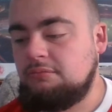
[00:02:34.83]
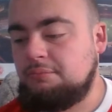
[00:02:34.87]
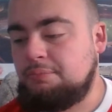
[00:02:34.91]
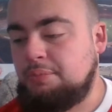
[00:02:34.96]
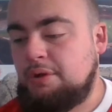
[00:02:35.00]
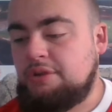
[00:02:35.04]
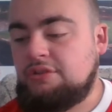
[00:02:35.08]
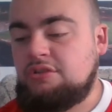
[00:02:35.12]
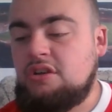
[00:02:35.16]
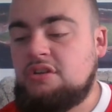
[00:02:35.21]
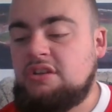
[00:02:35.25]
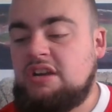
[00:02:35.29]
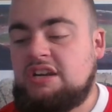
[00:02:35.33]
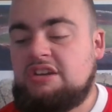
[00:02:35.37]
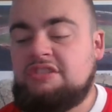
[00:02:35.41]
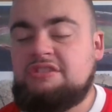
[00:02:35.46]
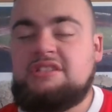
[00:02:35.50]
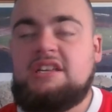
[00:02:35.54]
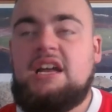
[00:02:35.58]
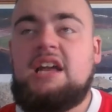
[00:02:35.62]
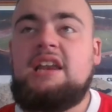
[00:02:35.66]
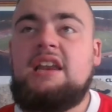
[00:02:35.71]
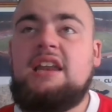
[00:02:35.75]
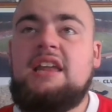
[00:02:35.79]
But in terms of Accrington
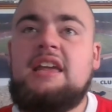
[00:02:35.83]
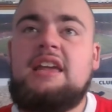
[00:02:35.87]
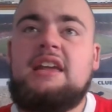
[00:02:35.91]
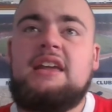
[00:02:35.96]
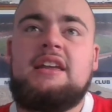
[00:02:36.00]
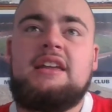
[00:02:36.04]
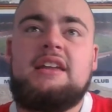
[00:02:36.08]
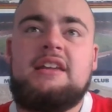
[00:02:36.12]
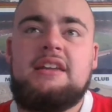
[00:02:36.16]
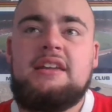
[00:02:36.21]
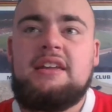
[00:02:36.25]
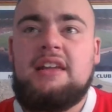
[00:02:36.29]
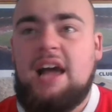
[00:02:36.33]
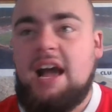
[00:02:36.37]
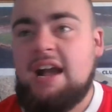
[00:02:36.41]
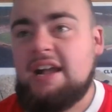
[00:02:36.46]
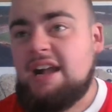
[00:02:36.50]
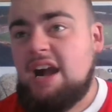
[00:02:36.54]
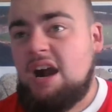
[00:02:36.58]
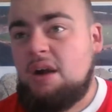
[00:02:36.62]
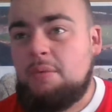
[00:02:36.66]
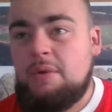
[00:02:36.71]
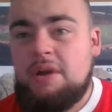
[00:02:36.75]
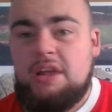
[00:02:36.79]
Stanley, I
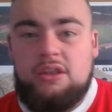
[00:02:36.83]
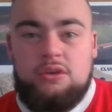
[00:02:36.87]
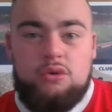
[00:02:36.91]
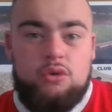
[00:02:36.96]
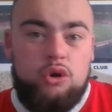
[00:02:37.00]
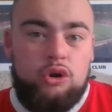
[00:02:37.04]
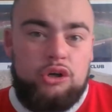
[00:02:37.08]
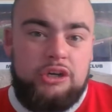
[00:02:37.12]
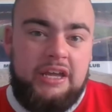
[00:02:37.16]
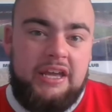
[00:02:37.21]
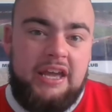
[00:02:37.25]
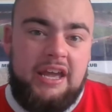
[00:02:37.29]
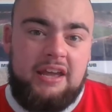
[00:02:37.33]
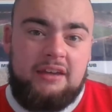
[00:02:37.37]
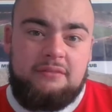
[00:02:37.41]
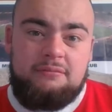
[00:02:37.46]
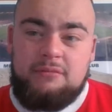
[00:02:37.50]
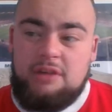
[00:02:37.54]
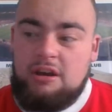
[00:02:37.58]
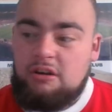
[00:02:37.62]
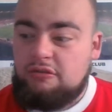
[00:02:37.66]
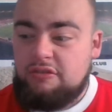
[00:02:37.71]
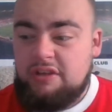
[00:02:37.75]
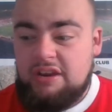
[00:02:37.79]
can't wait to go there.
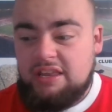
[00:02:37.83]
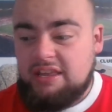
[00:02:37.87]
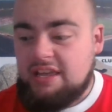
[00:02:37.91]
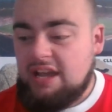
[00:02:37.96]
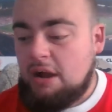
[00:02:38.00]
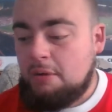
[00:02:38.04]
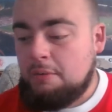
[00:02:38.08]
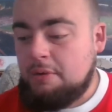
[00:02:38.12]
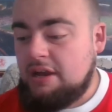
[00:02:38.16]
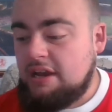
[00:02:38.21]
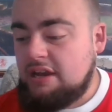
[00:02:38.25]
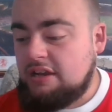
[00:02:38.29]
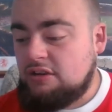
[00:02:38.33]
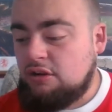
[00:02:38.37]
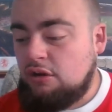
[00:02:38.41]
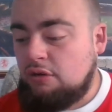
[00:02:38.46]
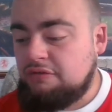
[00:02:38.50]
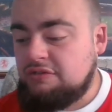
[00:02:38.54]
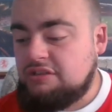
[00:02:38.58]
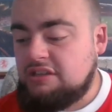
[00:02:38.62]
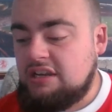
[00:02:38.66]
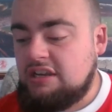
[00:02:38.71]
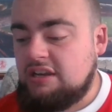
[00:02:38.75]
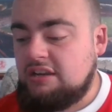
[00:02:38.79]
I really can't wait. You know,
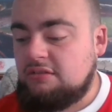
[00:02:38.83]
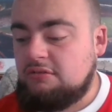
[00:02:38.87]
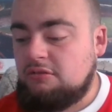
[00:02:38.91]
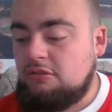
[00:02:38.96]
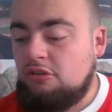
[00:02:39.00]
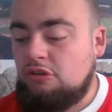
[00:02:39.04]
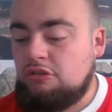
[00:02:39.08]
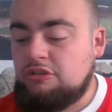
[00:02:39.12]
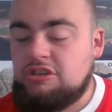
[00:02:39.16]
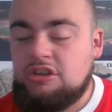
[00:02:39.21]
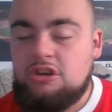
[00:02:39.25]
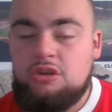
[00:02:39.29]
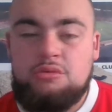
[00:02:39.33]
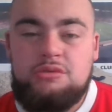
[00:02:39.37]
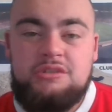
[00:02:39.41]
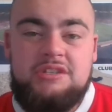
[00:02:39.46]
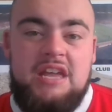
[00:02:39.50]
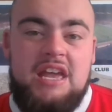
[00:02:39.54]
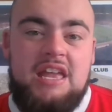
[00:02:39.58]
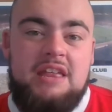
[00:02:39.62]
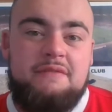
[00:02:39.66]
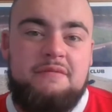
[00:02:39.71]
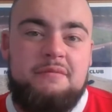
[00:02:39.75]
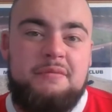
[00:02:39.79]
obviously, you know, it's a new
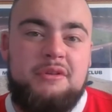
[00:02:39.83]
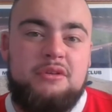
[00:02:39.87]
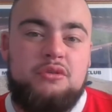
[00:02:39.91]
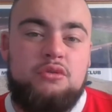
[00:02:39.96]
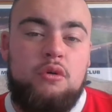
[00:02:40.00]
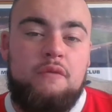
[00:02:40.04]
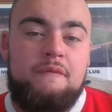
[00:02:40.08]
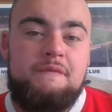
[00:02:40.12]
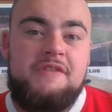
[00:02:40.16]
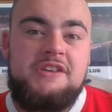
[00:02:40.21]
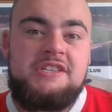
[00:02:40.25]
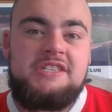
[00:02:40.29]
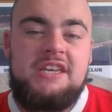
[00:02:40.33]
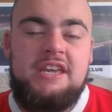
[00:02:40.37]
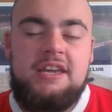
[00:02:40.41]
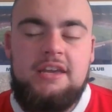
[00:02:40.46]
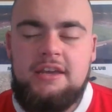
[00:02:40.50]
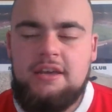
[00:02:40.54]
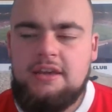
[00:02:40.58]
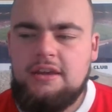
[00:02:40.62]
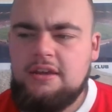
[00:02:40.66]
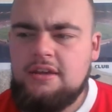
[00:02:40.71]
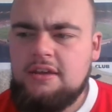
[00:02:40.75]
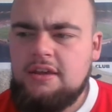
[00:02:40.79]
stadium for me to go and visit.
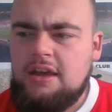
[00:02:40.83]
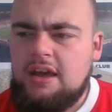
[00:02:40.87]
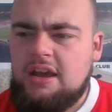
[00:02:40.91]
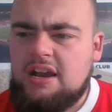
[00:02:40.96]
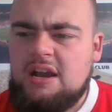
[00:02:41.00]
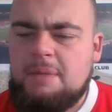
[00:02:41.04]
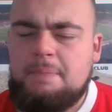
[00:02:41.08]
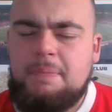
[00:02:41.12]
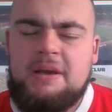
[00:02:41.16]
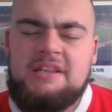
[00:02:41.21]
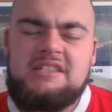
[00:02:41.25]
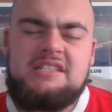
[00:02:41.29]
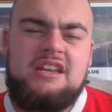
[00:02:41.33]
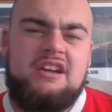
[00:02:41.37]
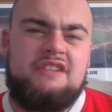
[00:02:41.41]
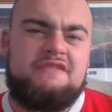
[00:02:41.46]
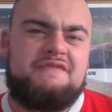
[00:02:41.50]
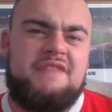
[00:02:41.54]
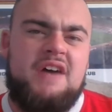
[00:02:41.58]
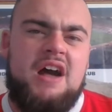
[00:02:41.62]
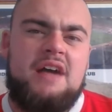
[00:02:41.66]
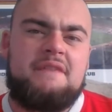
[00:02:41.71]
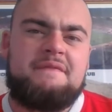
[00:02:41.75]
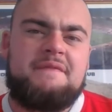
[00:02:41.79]
A capacity of
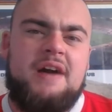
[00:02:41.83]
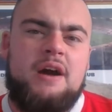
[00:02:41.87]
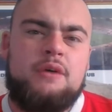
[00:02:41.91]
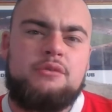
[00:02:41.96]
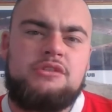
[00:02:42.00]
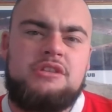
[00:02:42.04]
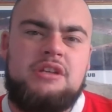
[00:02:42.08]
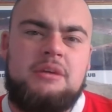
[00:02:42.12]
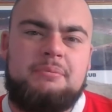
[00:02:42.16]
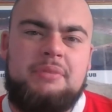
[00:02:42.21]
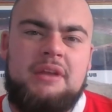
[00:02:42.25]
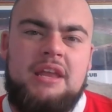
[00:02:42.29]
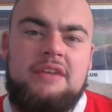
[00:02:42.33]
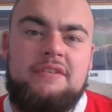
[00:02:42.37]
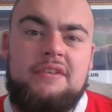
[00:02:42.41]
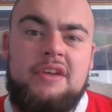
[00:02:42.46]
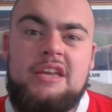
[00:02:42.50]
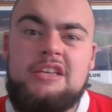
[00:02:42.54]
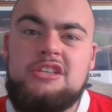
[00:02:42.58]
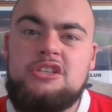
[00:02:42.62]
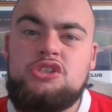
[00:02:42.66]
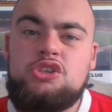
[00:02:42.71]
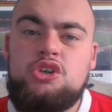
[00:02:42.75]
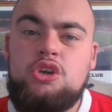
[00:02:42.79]
5,000, I believe it
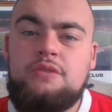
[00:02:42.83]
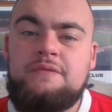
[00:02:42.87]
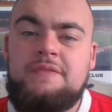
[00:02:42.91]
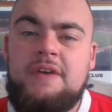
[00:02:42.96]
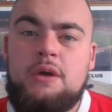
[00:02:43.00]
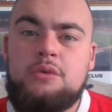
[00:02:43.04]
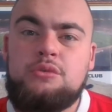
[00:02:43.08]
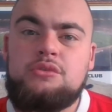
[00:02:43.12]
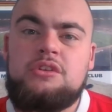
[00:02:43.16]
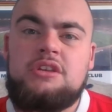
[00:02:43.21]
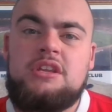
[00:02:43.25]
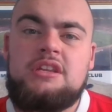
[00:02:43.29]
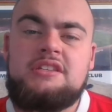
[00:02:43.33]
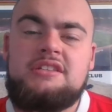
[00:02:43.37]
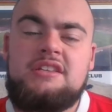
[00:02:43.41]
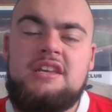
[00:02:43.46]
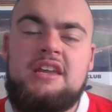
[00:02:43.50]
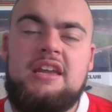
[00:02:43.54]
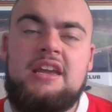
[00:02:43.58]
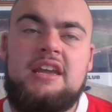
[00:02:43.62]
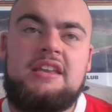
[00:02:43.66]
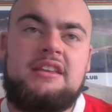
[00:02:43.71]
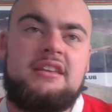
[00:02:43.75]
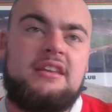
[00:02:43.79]
is, and 2,000 are
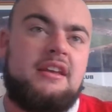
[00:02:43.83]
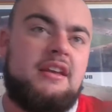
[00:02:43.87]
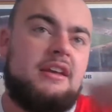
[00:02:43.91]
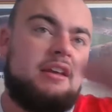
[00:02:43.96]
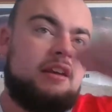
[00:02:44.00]
seated.